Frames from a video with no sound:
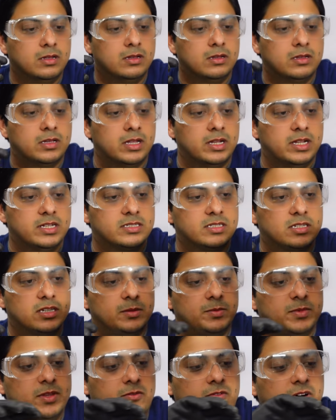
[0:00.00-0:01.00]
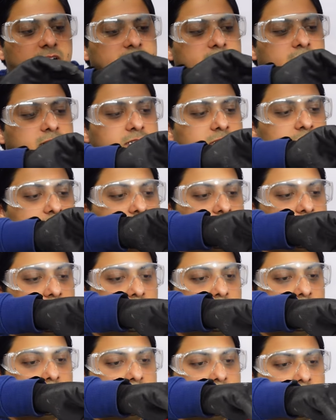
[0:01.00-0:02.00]
Okay, let's keep the wires
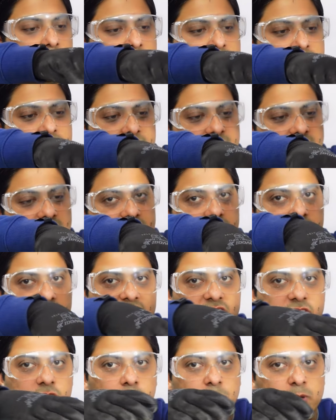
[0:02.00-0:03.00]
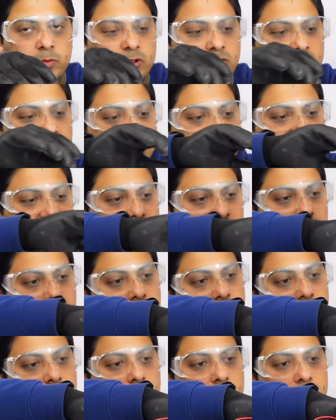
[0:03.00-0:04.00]
this side. Otherwise, you people will say
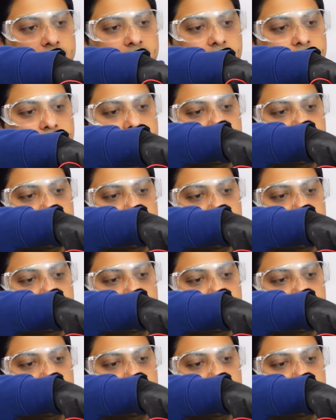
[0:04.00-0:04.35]
that I